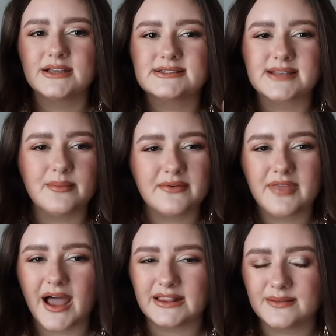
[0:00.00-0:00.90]
Some of
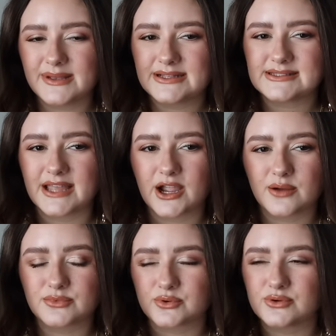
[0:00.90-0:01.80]
the elements that
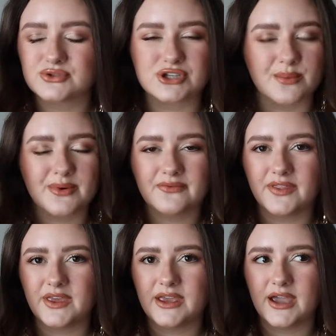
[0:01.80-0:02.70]
come through, some of
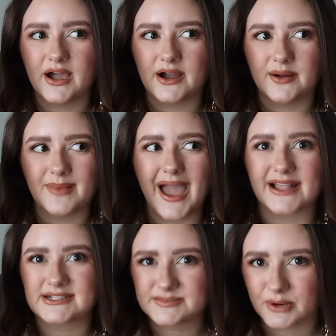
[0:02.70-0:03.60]
the um,
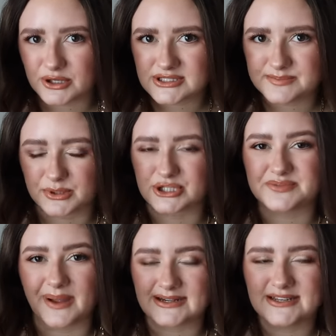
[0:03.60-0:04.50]
experts'
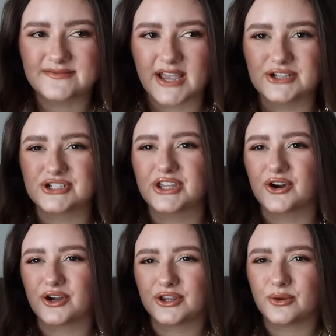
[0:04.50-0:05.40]
perspectives, I just think
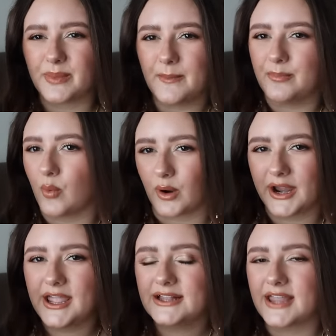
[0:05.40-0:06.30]
are a little bit boring.